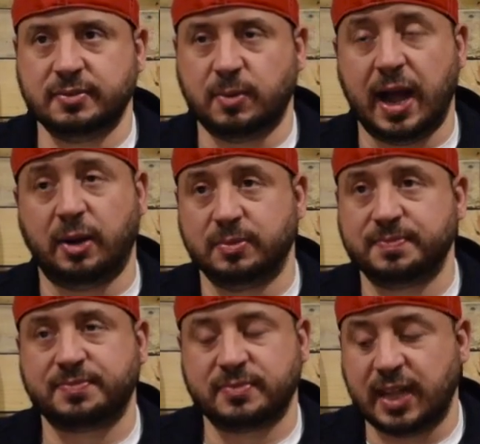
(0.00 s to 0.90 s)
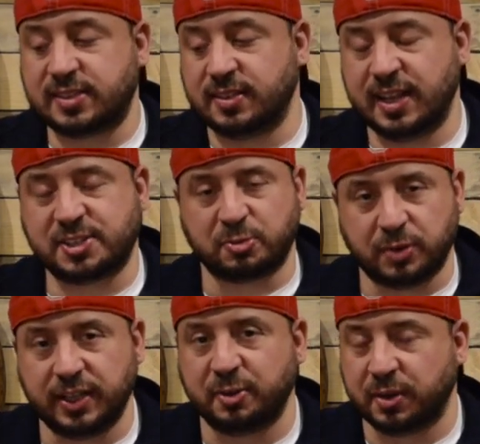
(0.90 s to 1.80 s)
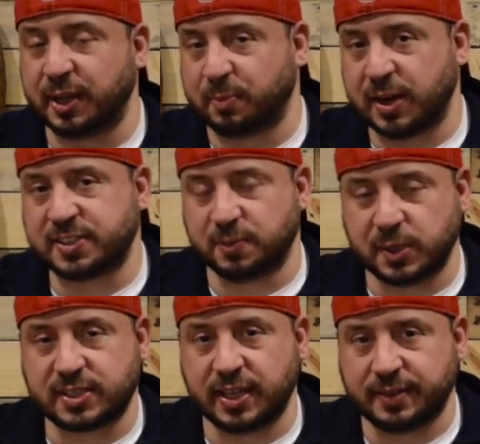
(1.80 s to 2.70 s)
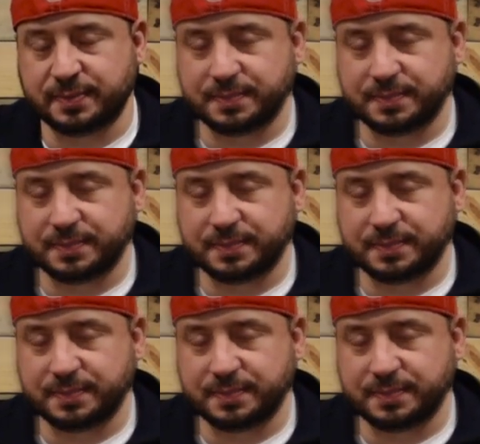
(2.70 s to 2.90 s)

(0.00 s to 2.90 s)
Wow. That's it's a really, really impressive whiskey.